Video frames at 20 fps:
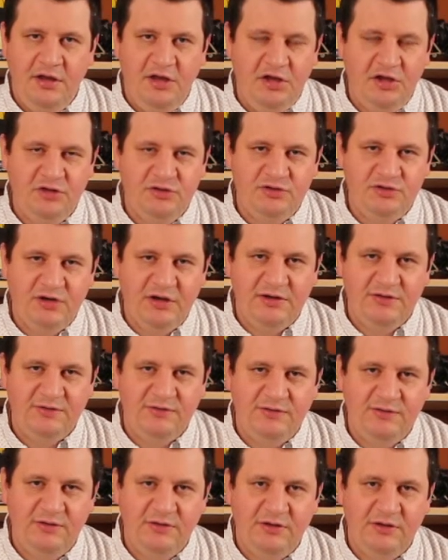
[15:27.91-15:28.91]
It's
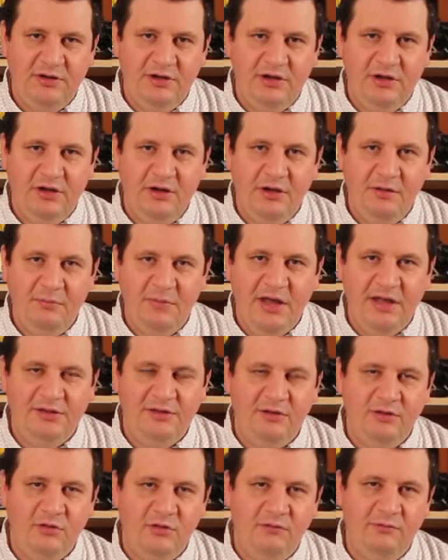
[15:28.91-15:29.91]
just a
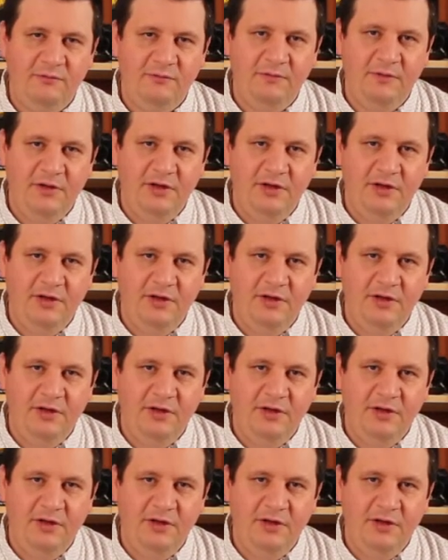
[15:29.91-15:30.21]
matter of